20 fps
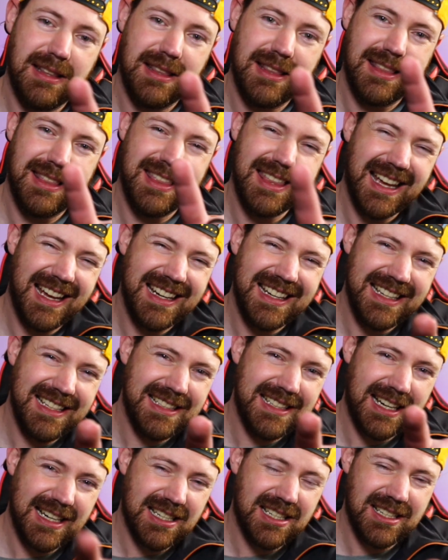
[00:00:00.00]
That
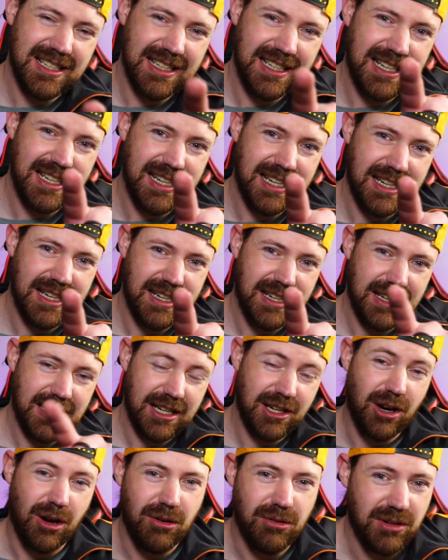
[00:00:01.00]
is actually
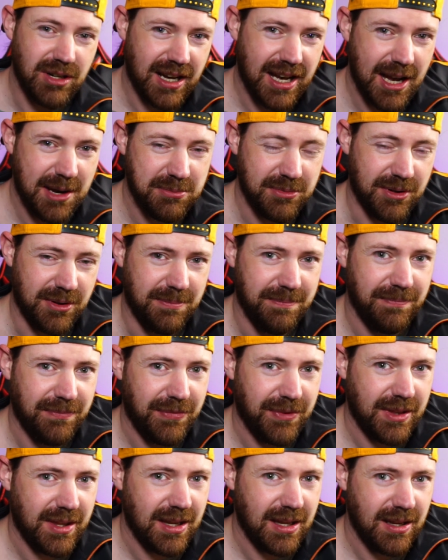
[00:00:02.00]
an older camera.
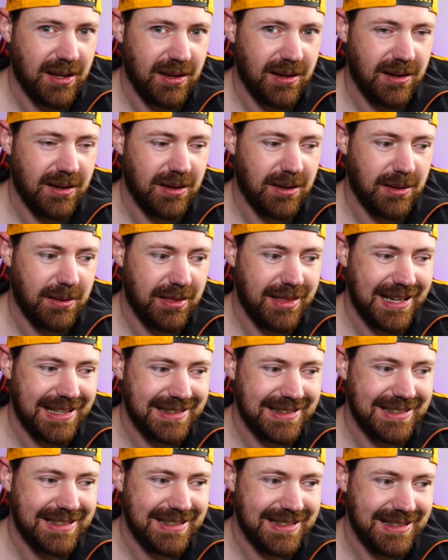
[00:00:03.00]

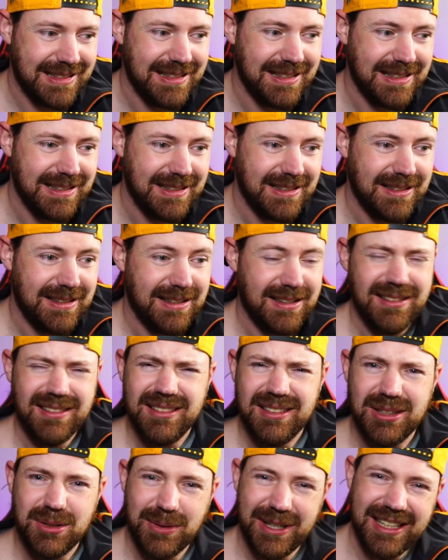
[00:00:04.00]
That
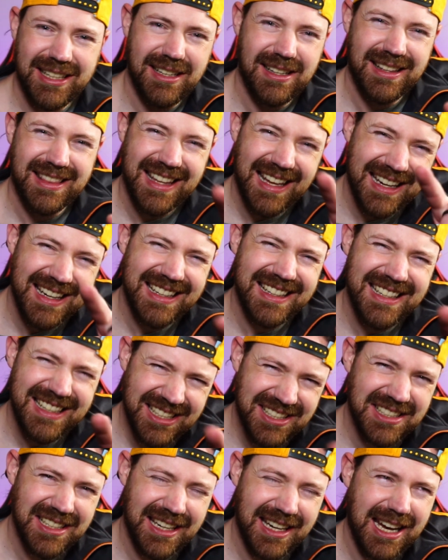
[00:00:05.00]

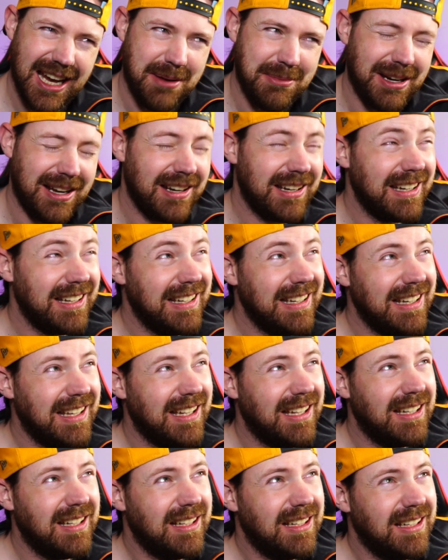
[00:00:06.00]
initially came out in
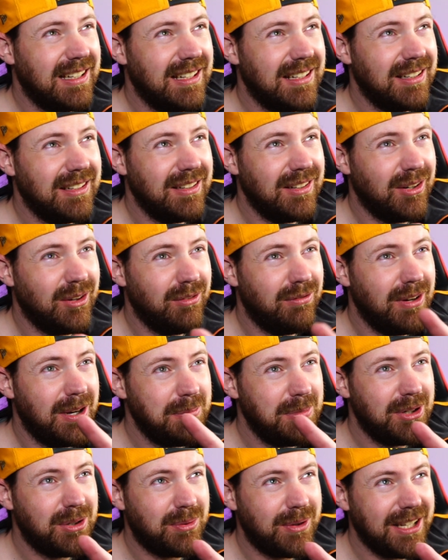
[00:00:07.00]

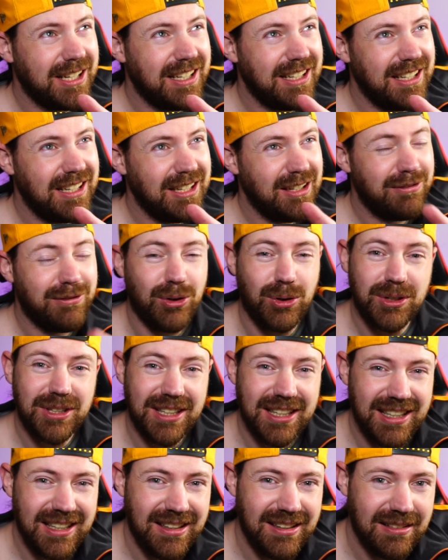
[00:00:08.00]
November
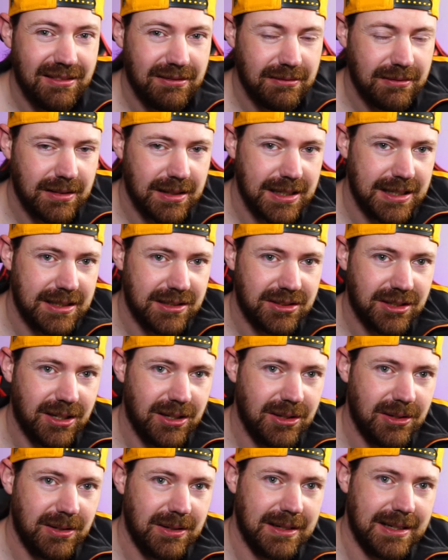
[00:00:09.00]
2014.
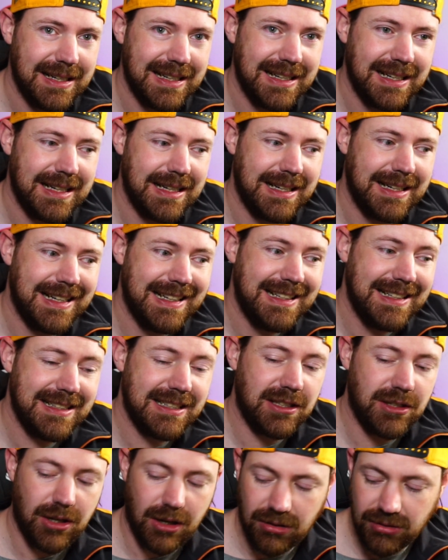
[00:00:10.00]
So it is
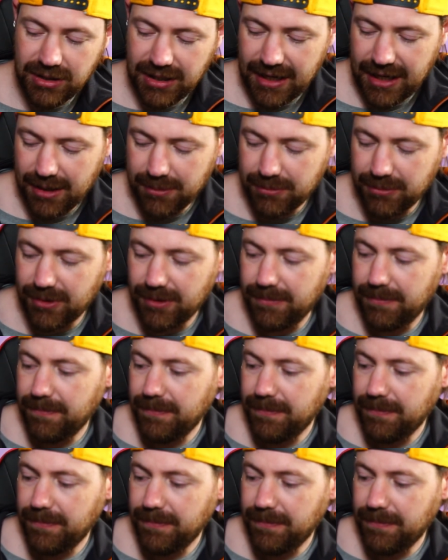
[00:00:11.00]
an older camera,